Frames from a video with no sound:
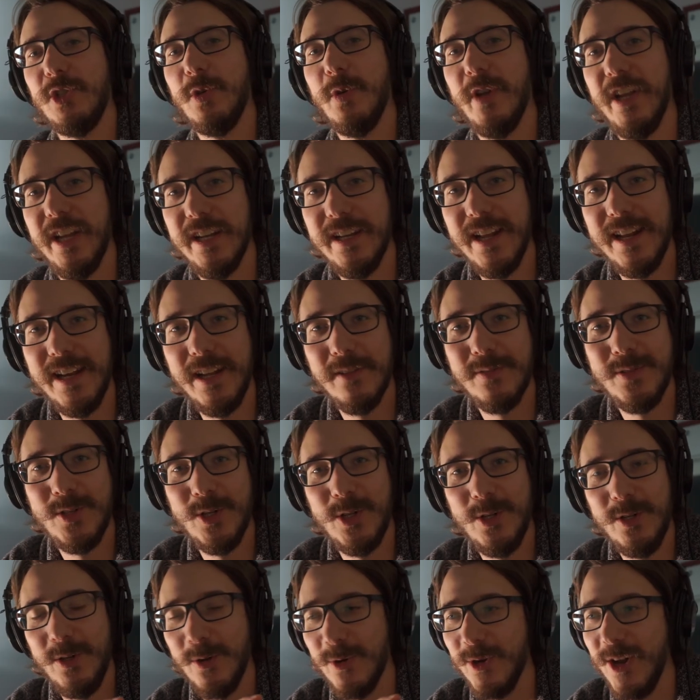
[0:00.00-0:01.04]
to it, and if
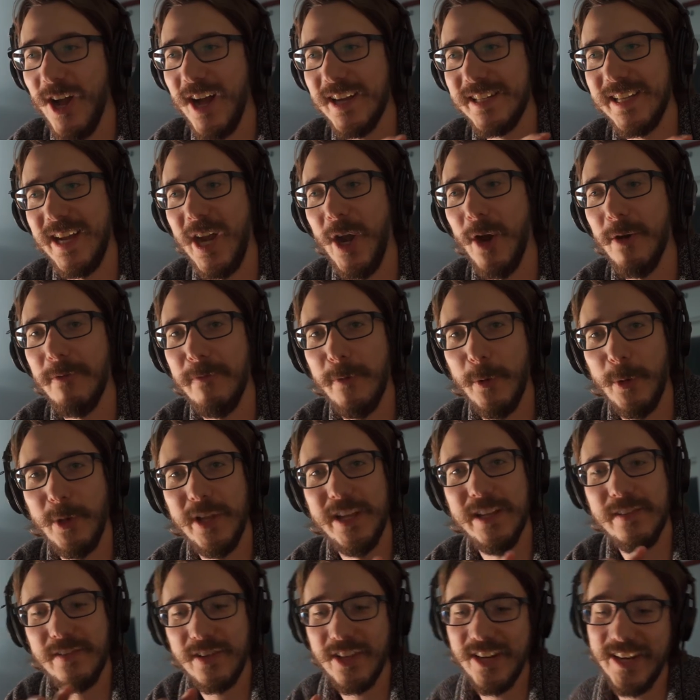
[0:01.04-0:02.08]
you're not careful,
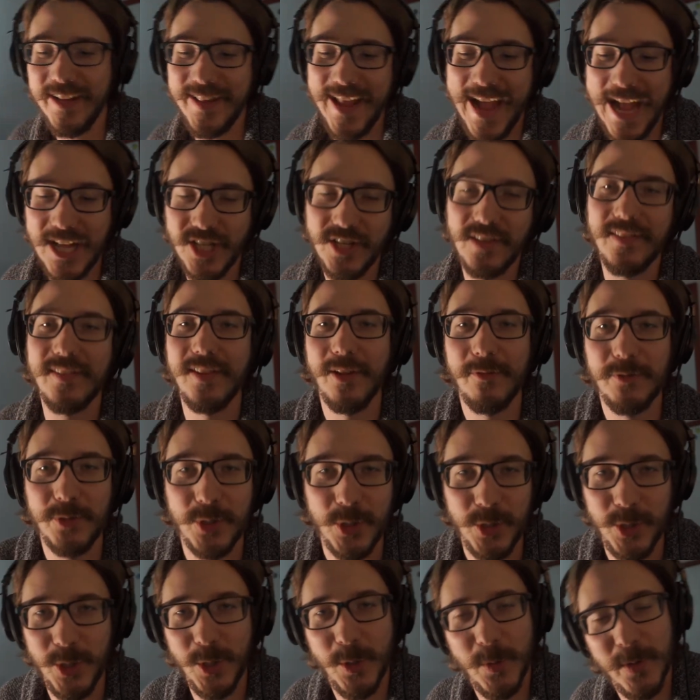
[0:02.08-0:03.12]
it's gonna attach itself
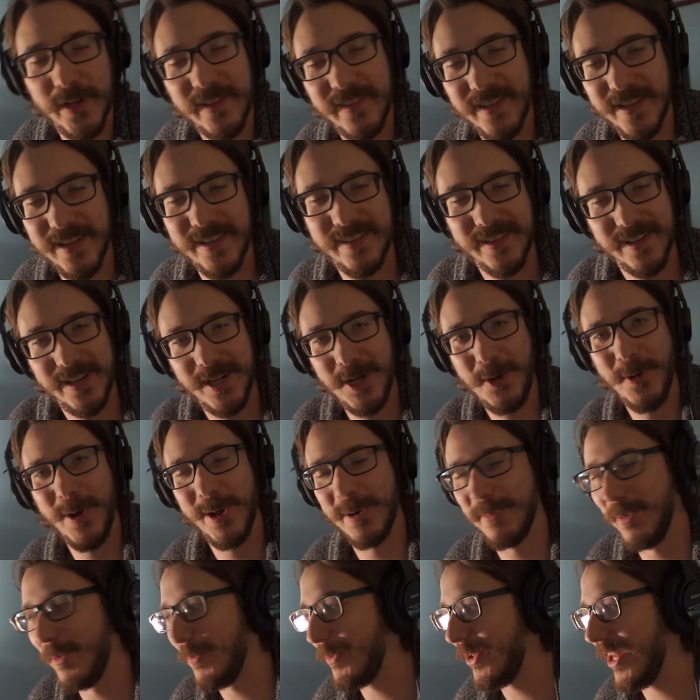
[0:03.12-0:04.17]
to you. It's an
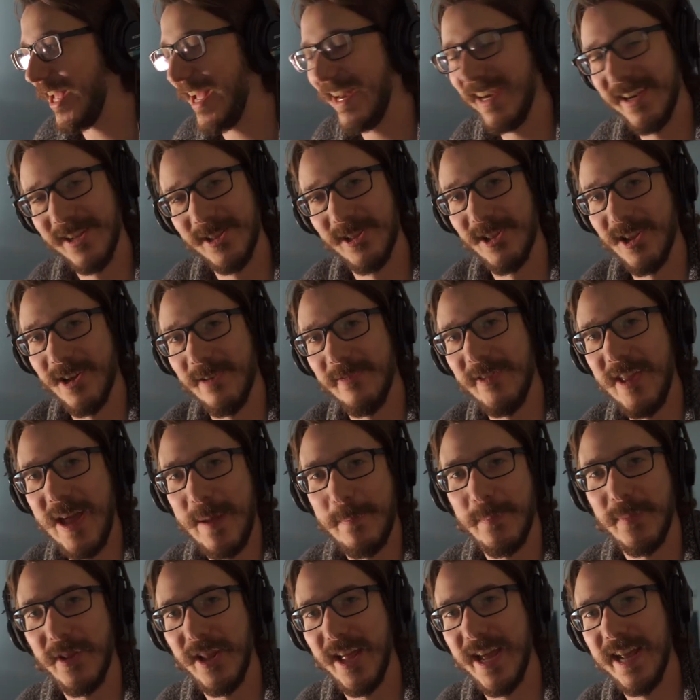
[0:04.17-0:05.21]
incredible plant. Yeah. Love
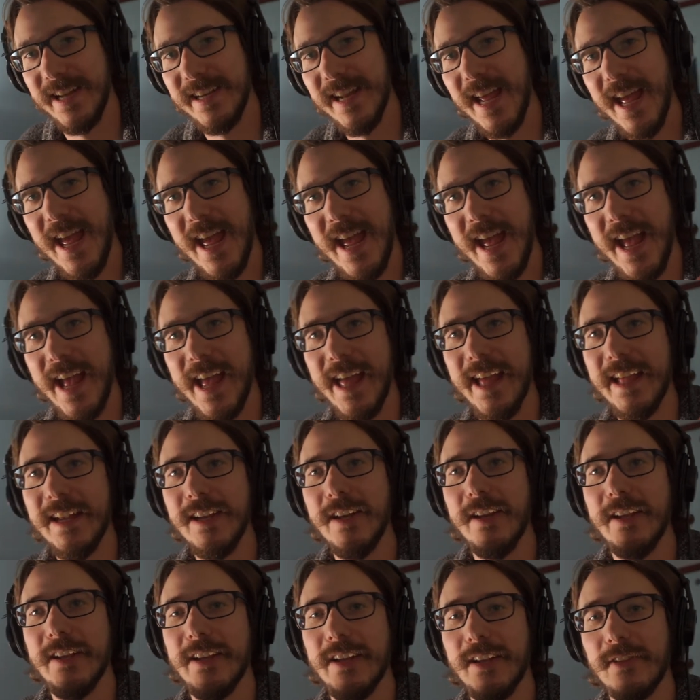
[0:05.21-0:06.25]
that plant,
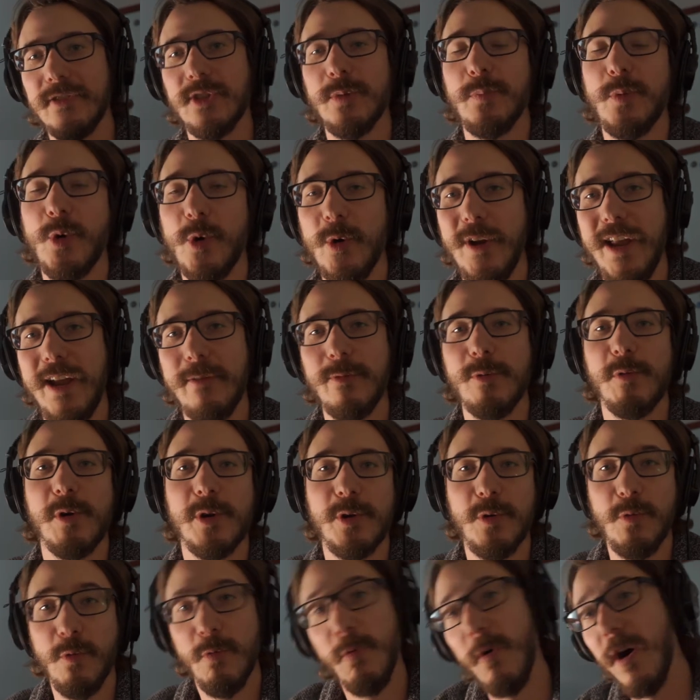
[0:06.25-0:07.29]
and support everyone
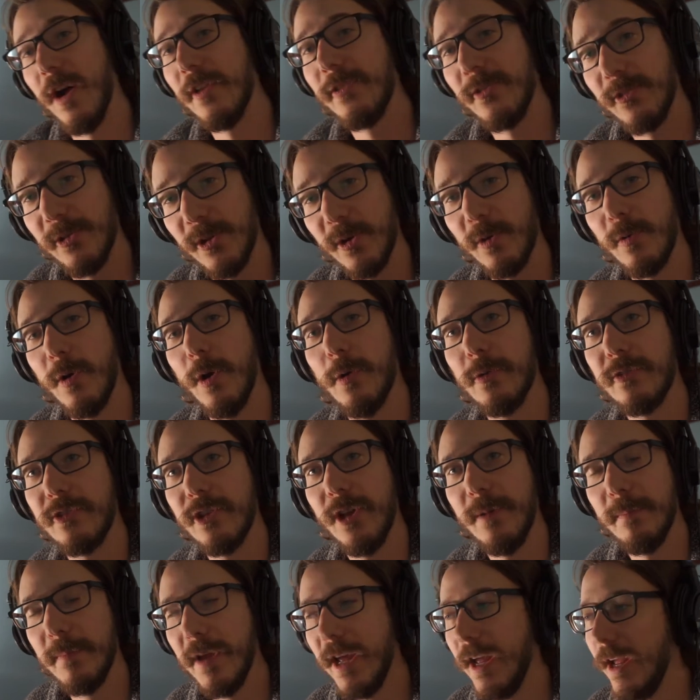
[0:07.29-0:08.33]
who wants to grow
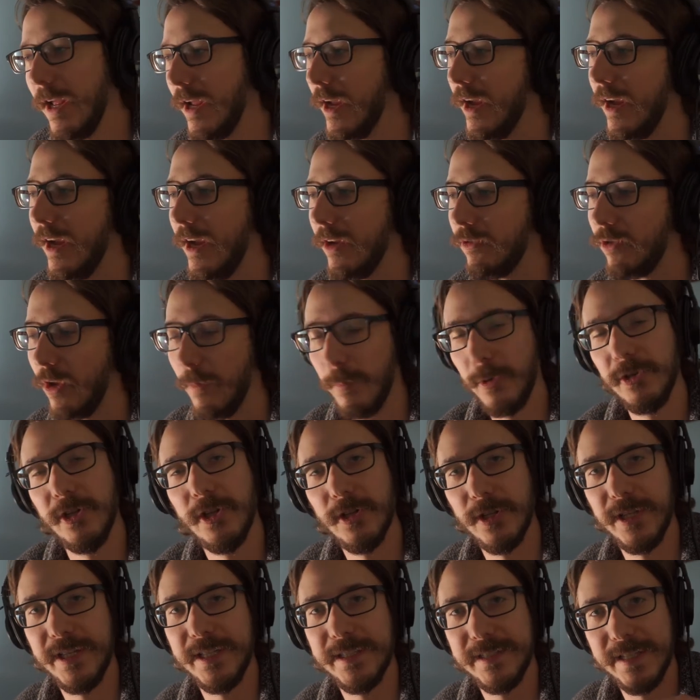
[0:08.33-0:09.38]
some. So I'll put the
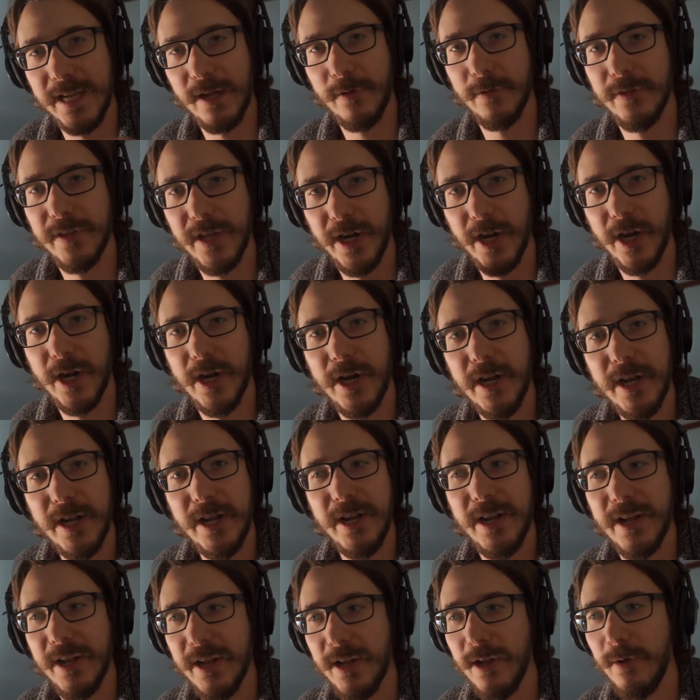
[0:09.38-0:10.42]
link down there
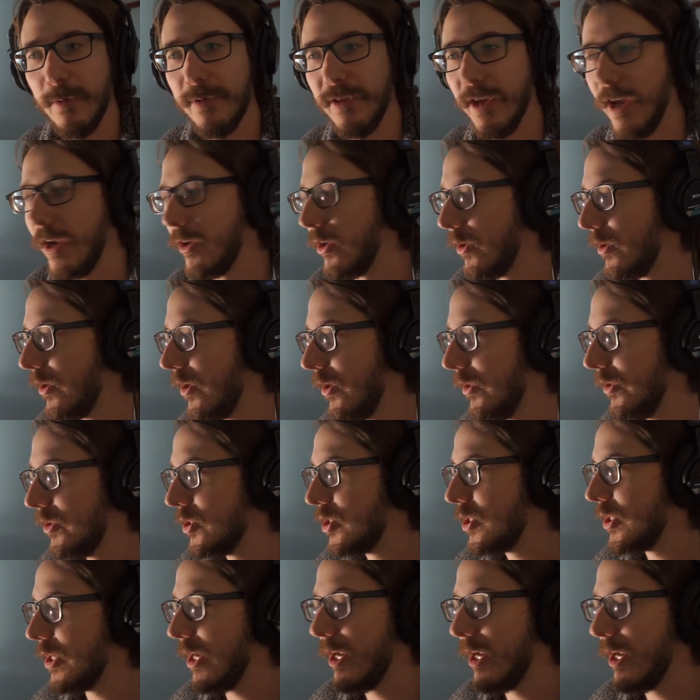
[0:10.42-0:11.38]
with Niagara College.